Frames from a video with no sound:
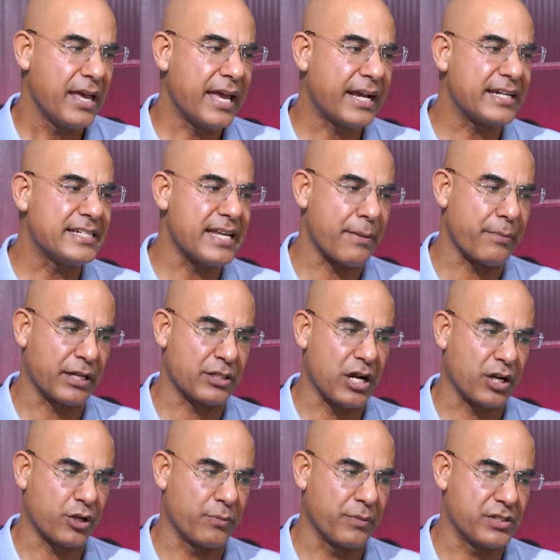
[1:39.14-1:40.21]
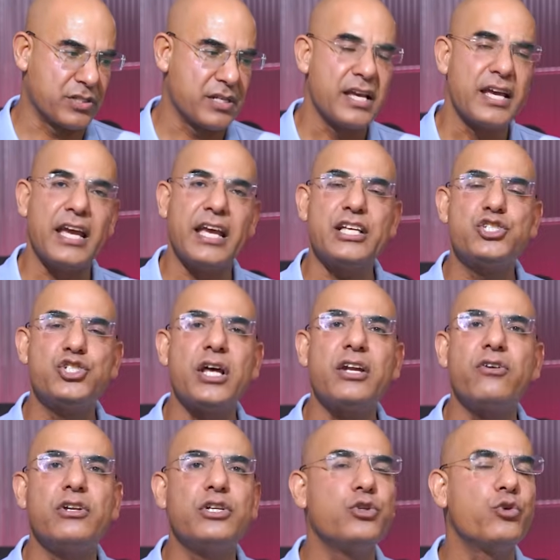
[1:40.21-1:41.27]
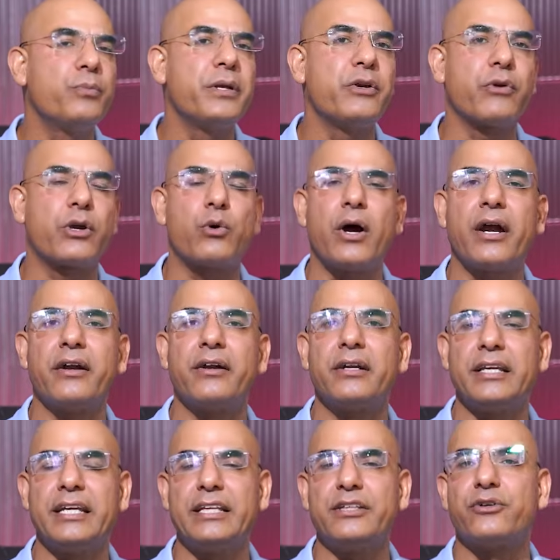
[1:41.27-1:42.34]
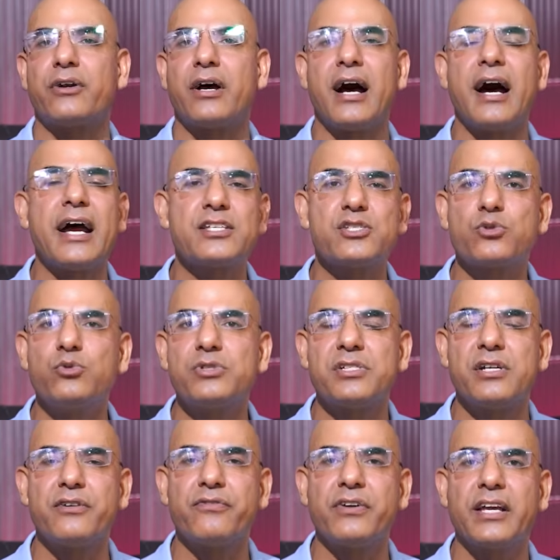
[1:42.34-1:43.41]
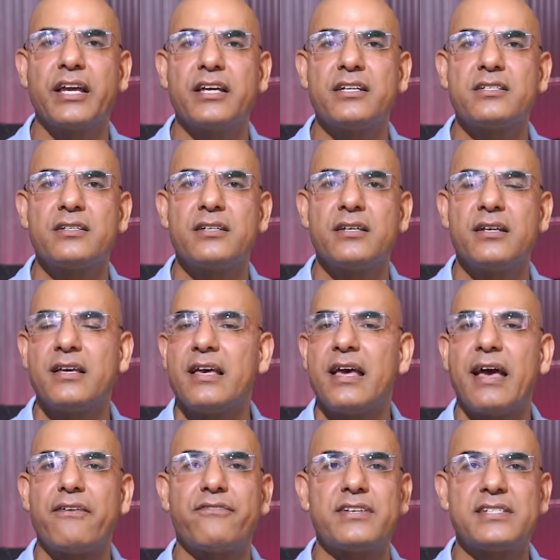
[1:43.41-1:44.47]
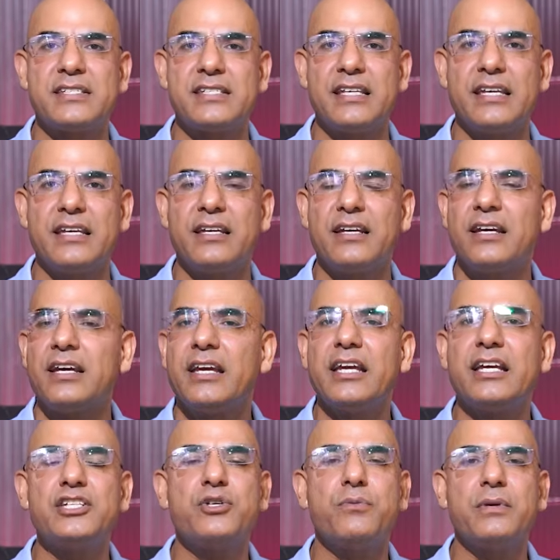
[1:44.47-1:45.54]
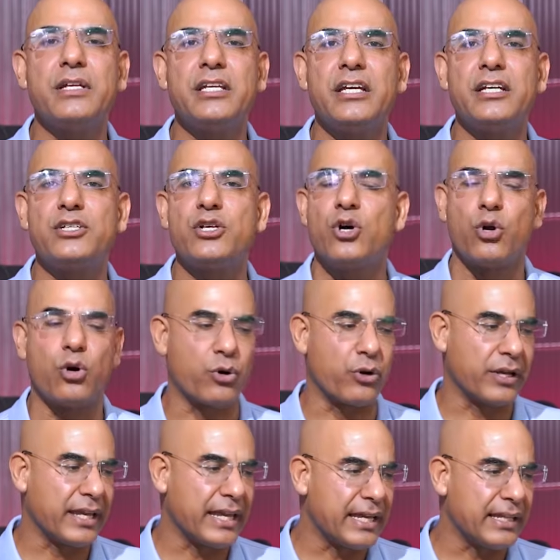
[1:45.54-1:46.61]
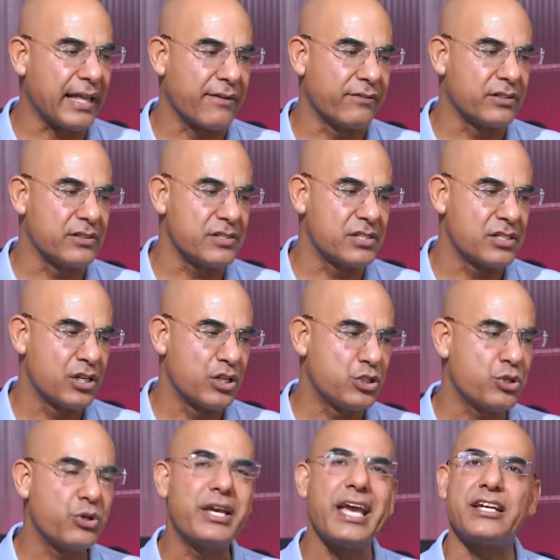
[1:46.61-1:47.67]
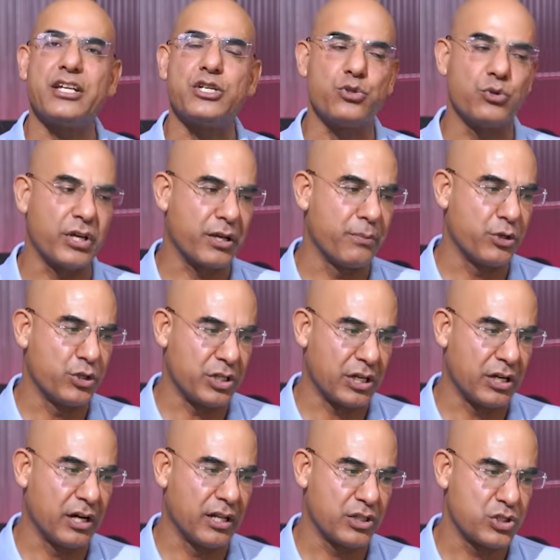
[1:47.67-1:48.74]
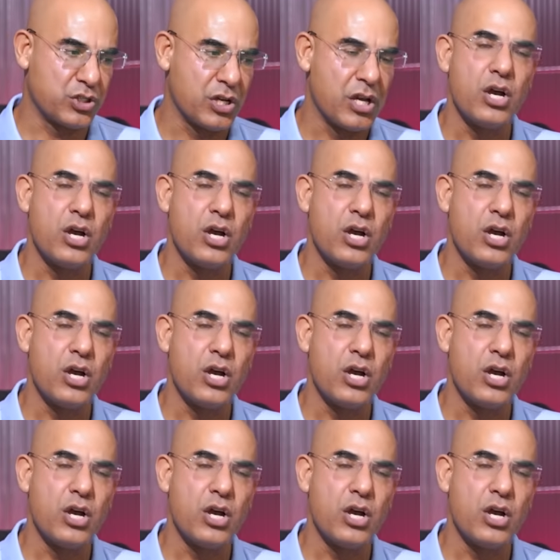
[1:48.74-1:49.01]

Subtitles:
Academic documents. In general, you'd be required either a high school certificate, FSC, intermediate, or A levels to get into the community college.